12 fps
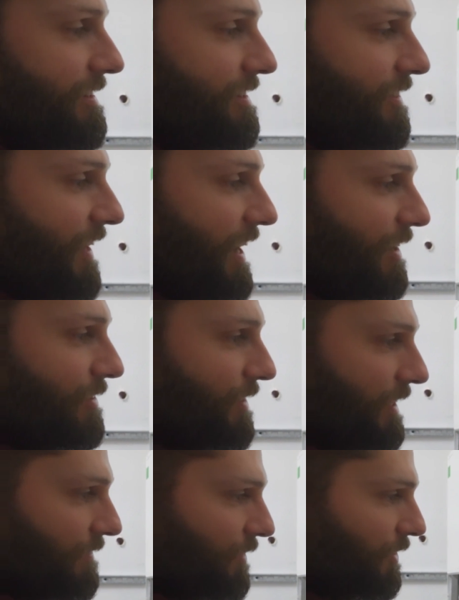to there, to
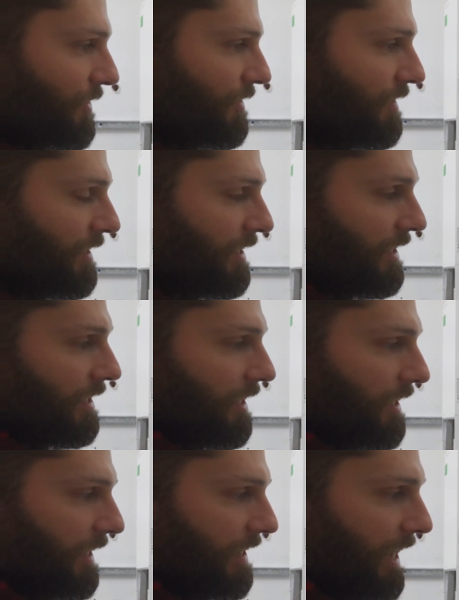the inverter,
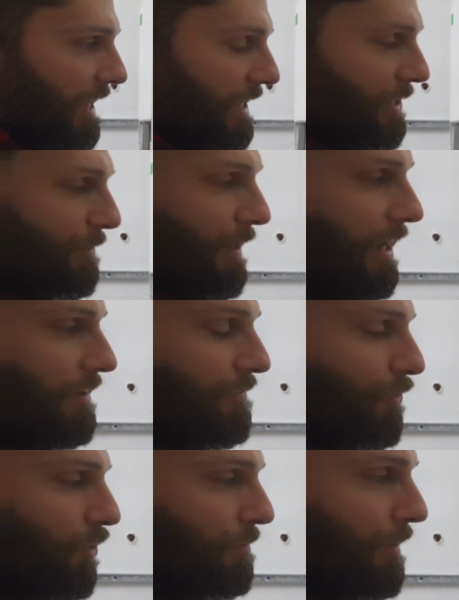and I got a ground
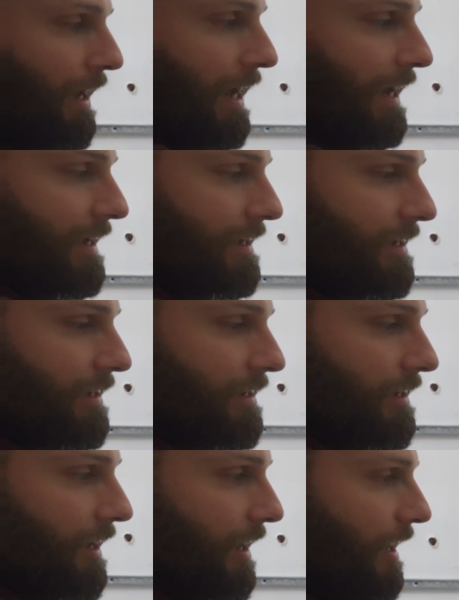for my
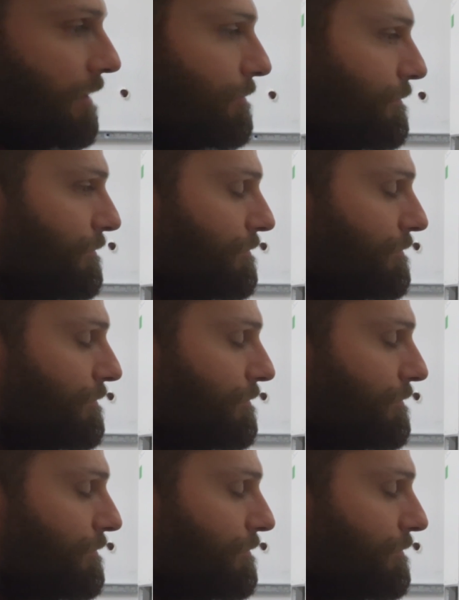ground